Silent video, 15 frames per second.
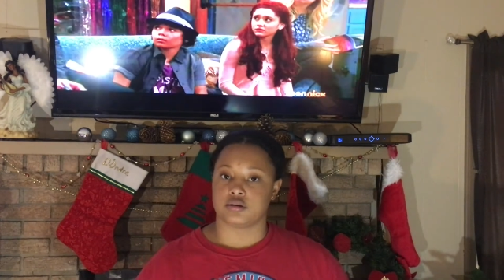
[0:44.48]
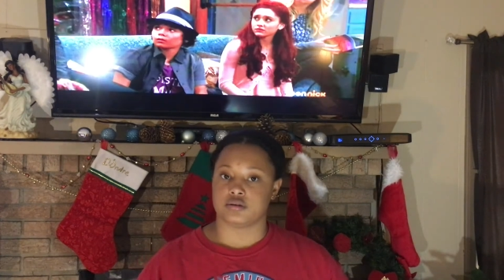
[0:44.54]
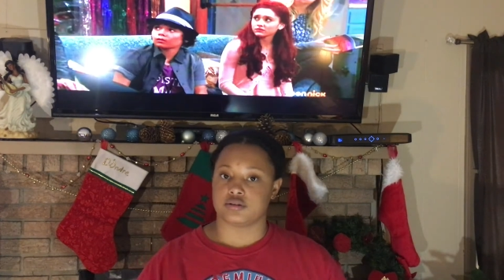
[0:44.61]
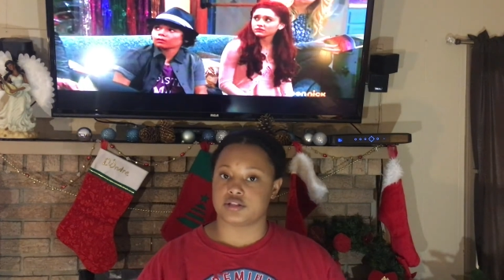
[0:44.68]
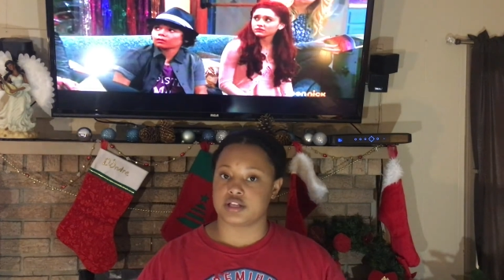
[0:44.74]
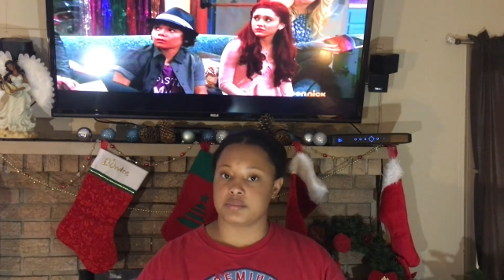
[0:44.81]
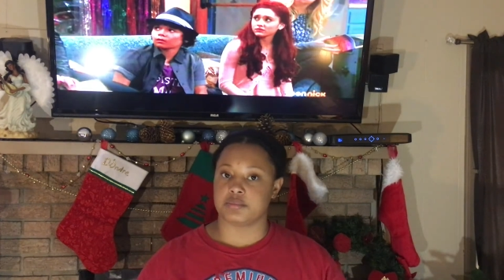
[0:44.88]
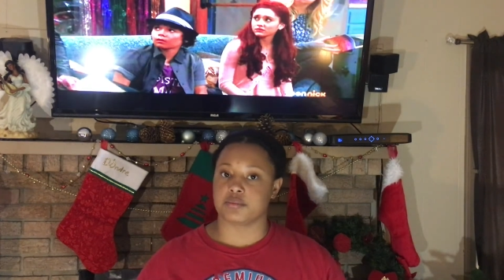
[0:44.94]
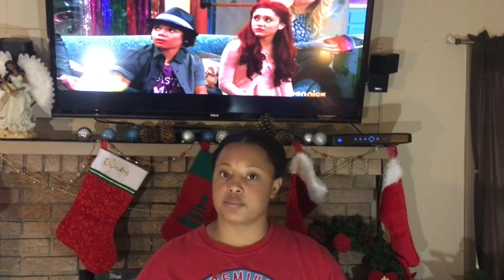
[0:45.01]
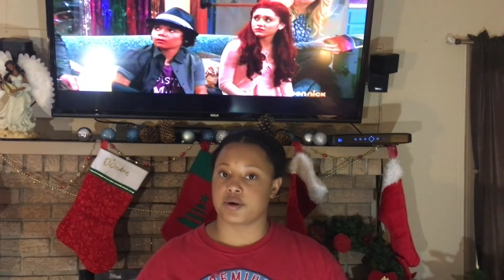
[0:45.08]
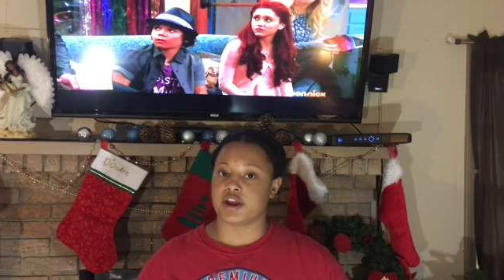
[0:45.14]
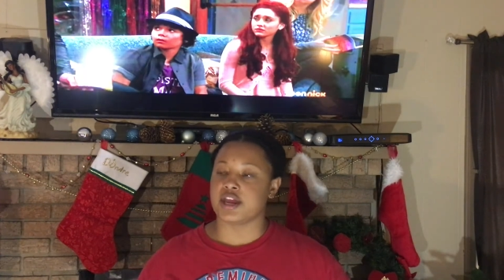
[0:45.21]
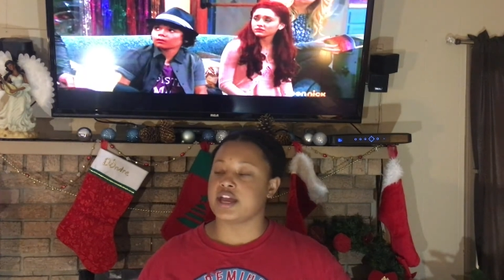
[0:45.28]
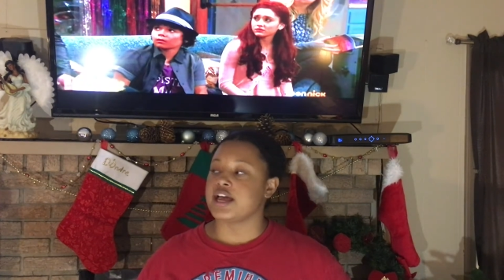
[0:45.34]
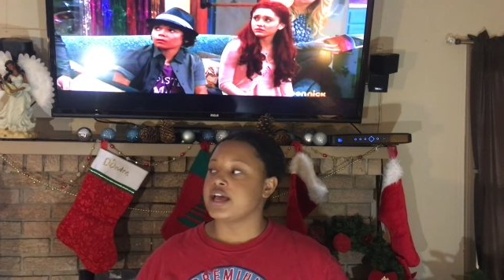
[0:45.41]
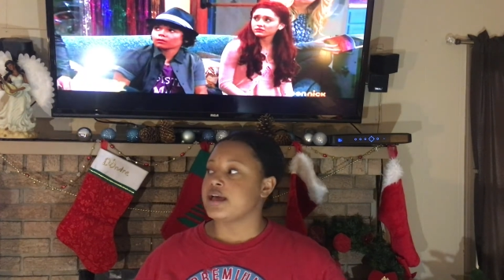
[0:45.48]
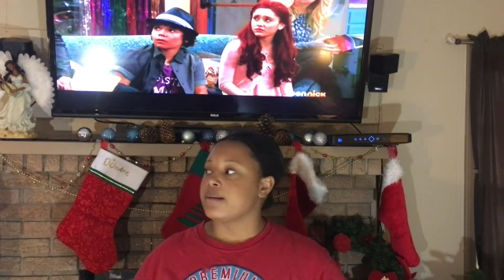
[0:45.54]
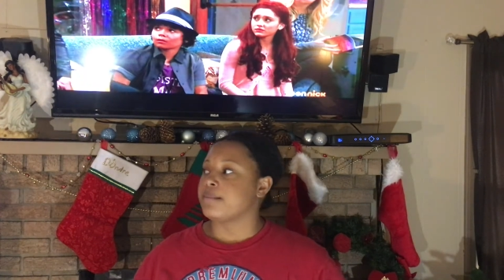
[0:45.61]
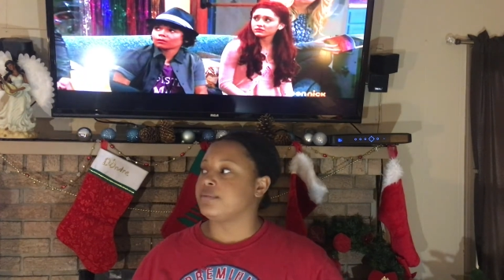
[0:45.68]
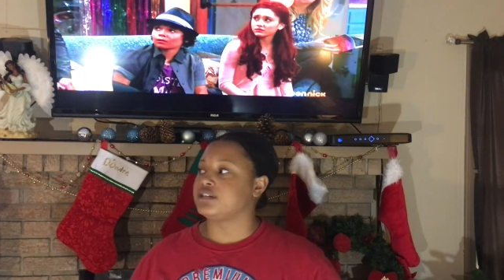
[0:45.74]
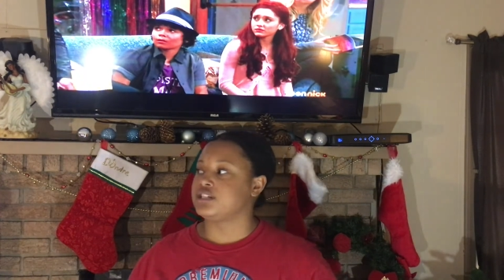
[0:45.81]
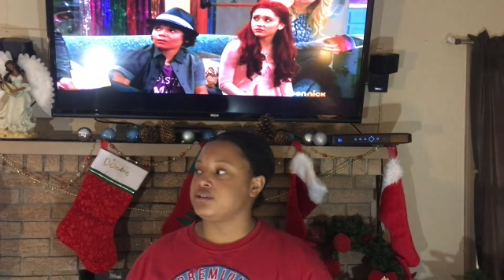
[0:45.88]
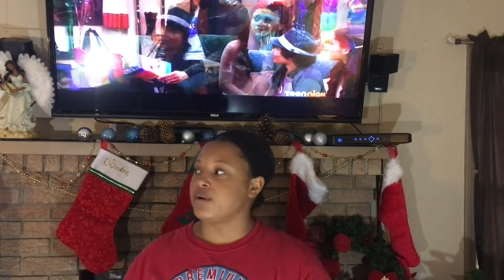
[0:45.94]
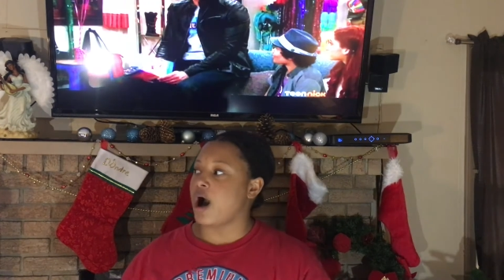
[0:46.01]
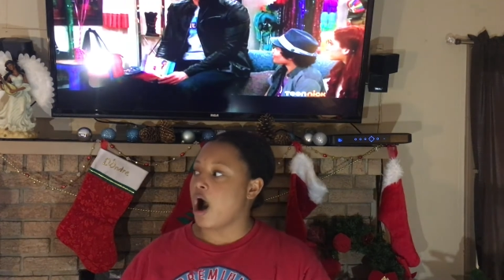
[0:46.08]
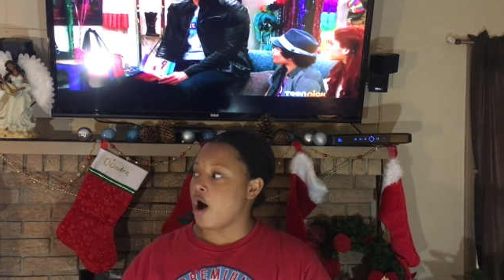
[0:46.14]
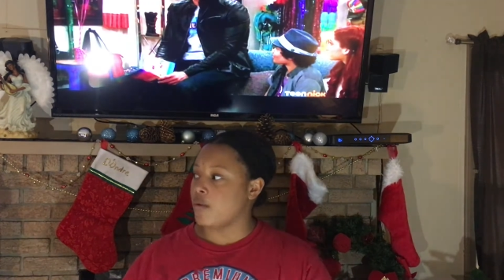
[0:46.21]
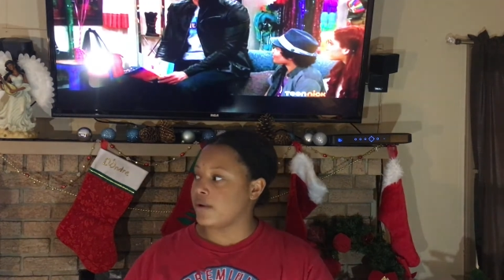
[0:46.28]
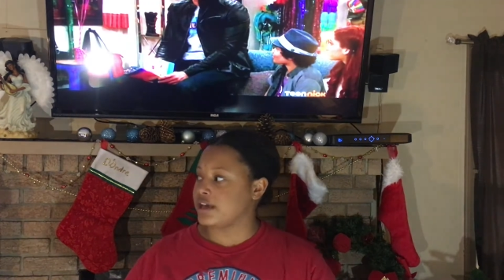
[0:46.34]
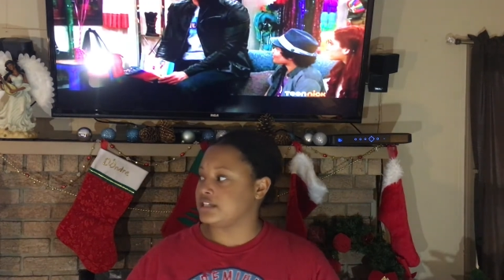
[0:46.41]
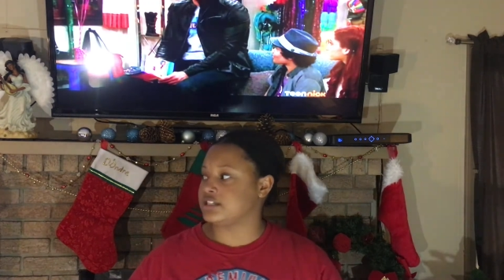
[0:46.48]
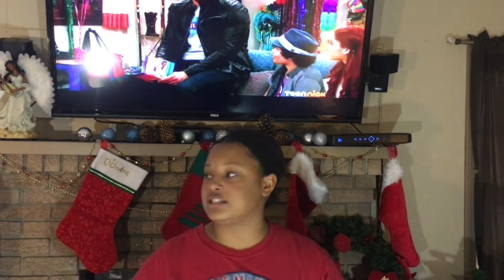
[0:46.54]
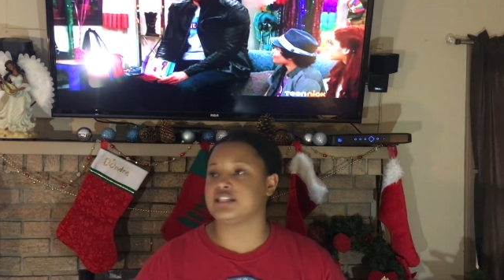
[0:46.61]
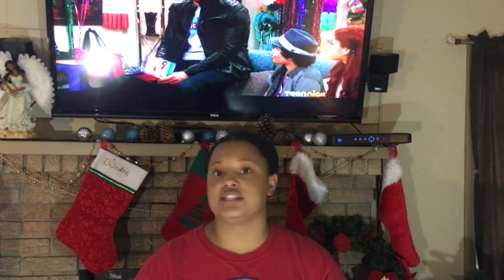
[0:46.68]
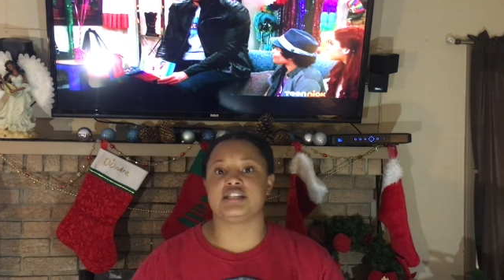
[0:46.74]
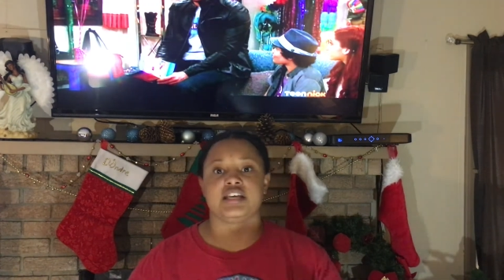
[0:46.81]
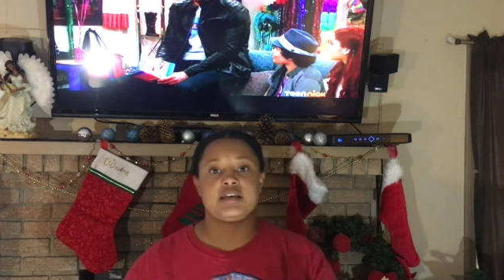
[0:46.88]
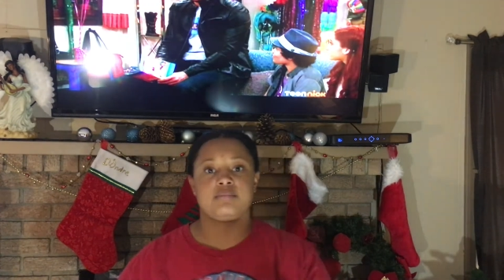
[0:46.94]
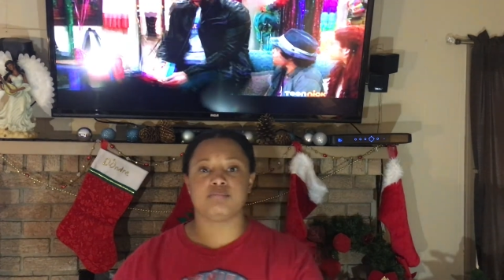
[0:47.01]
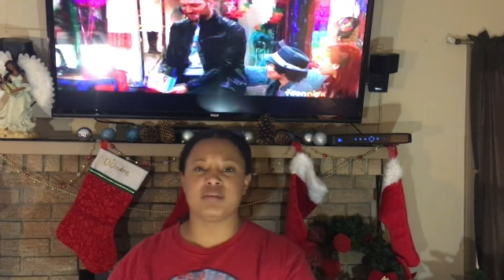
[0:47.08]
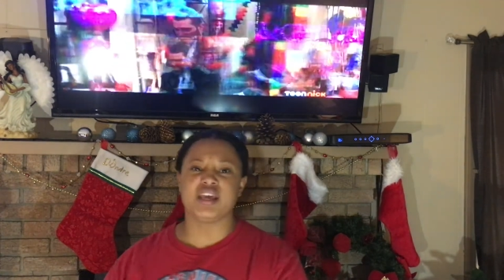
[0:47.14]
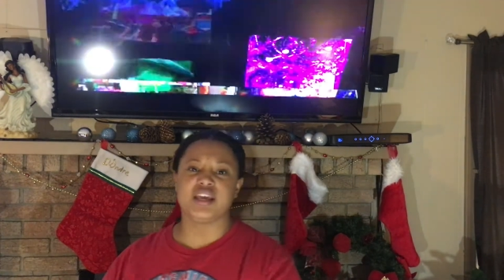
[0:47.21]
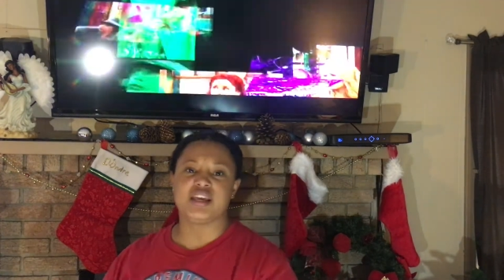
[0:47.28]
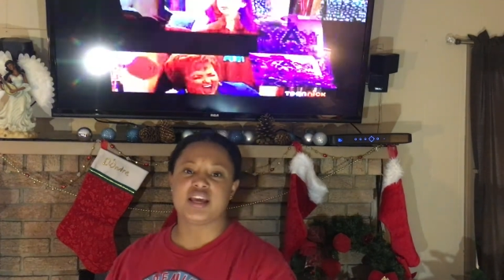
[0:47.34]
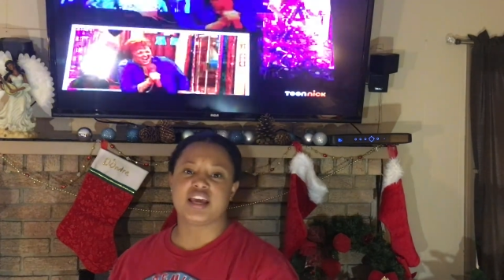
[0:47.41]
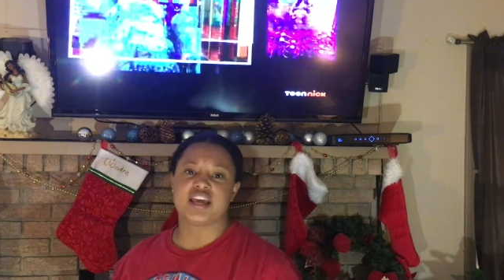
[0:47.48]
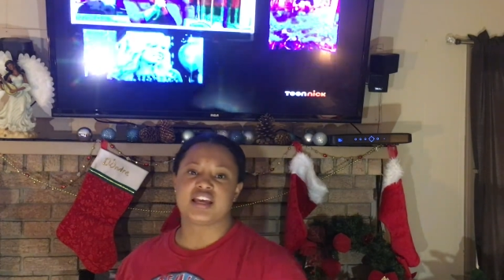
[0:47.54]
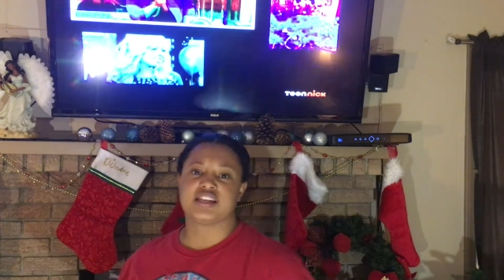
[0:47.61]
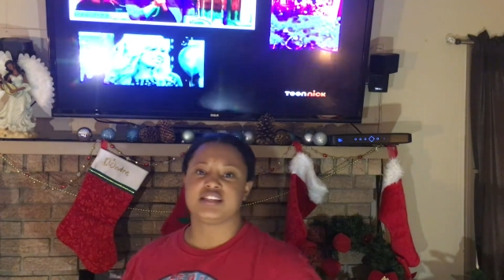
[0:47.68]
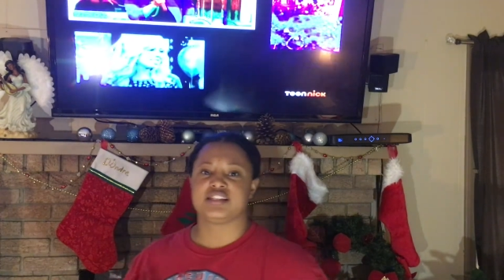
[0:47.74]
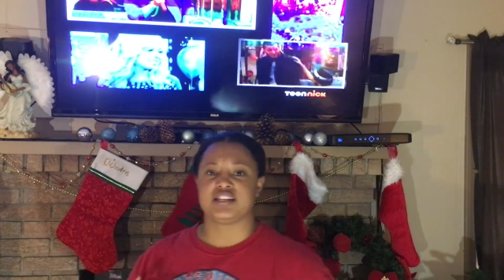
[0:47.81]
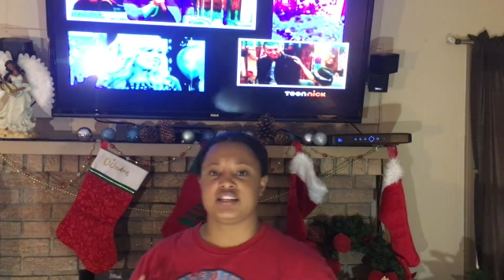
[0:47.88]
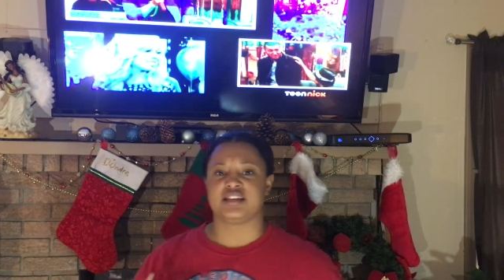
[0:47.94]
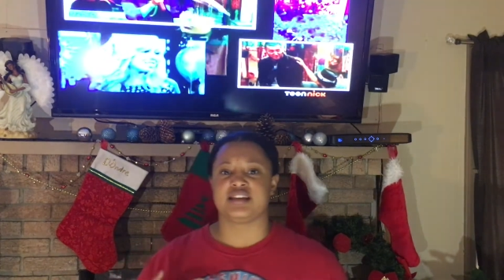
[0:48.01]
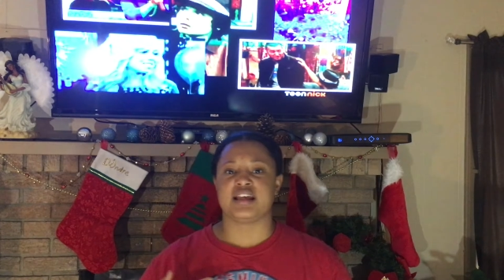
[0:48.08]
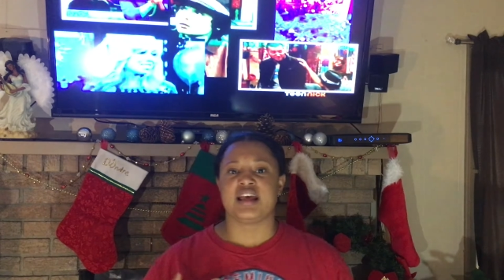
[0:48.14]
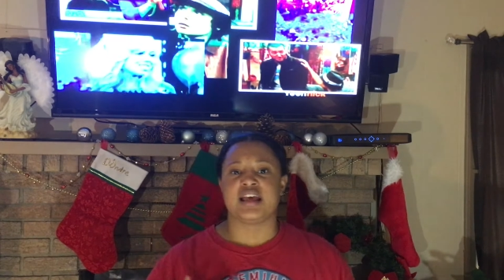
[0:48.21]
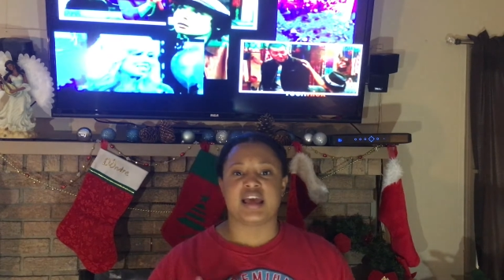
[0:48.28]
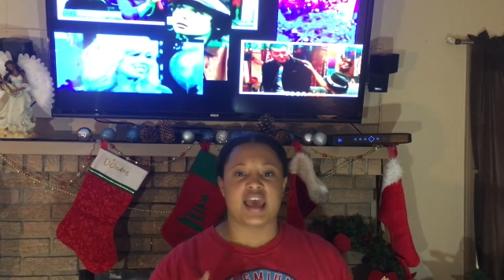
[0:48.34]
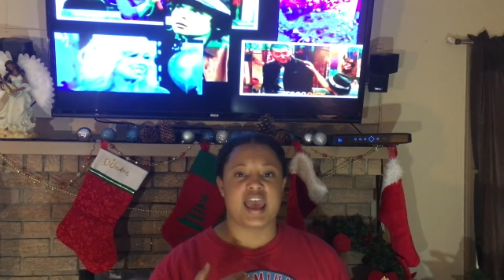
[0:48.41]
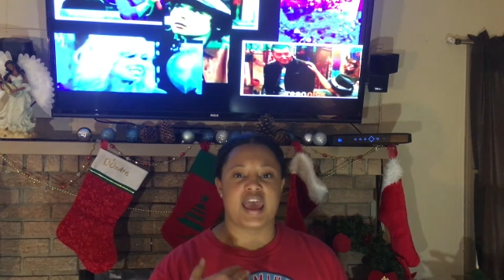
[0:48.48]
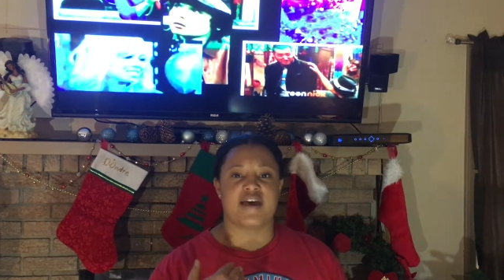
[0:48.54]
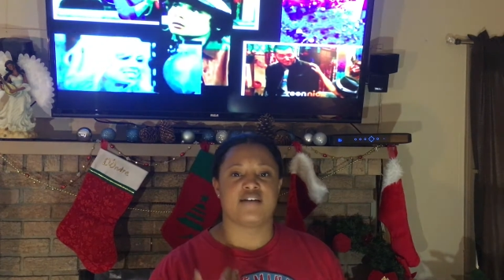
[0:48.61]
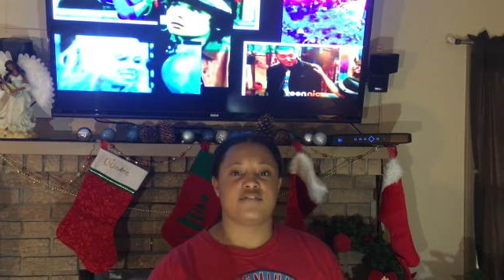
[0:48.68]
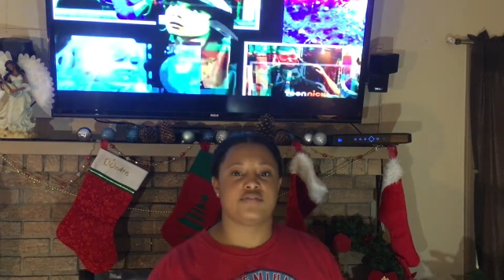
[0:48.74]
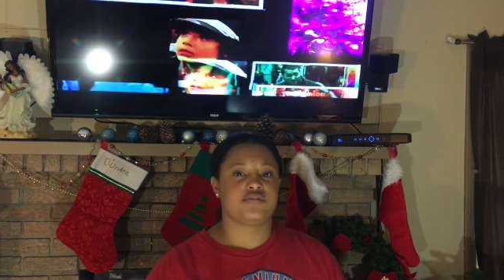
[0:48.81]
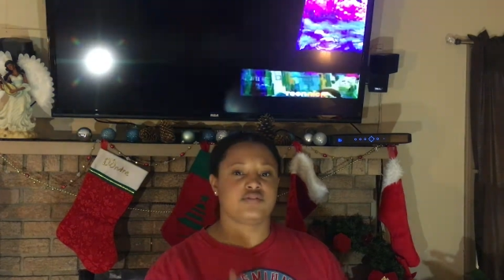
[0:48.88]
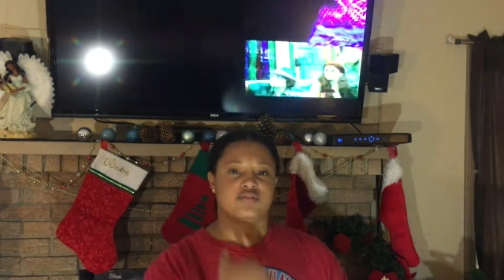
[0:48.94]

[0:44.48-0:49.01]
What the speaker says: summer break. But she would always just attend meetings and have,